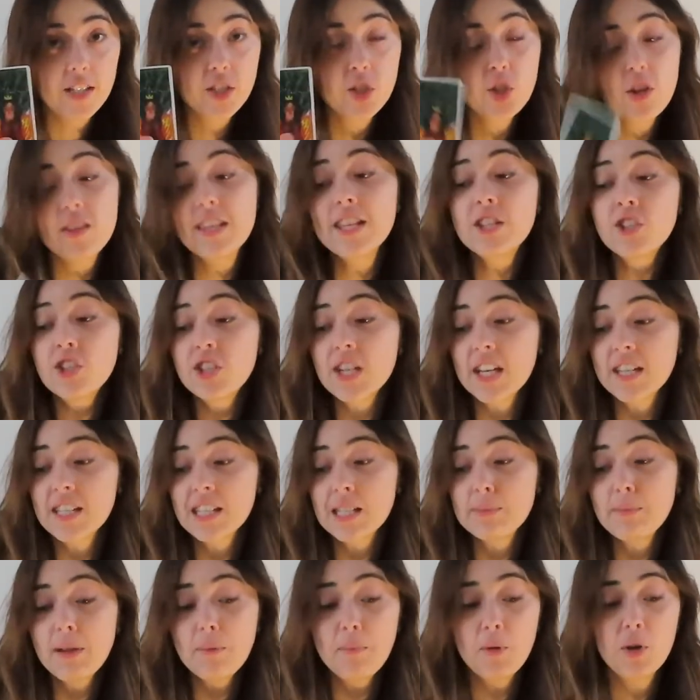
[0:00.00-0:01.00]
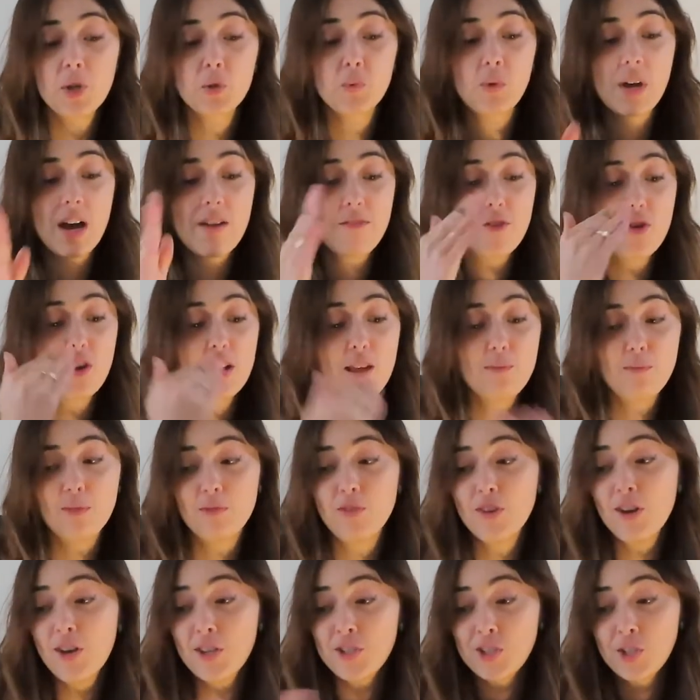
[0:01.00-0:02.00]
So this suggests to me, because we have got it in
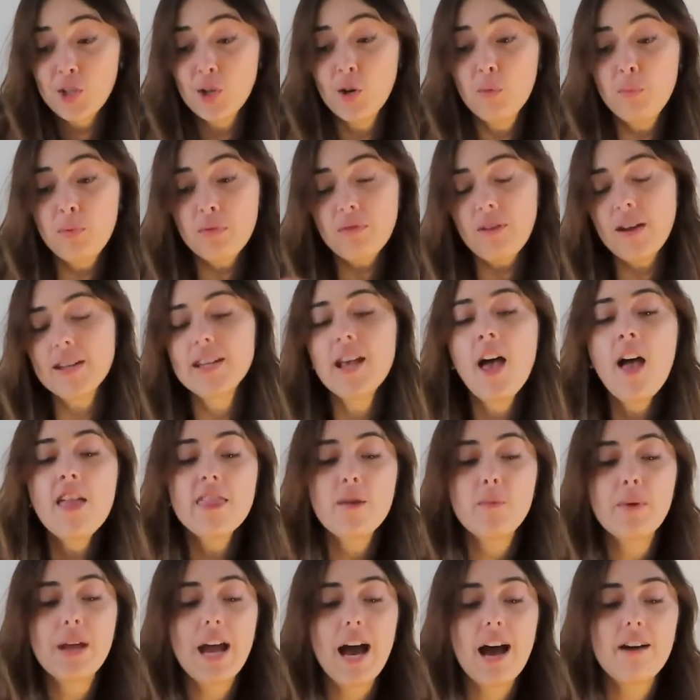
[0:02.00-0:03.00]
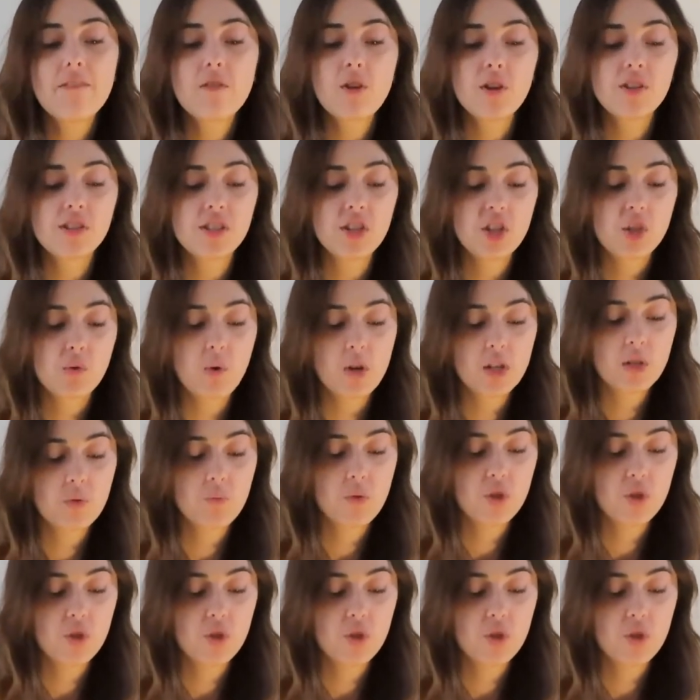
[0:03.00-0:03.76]
reverse and upright, that we have got a situation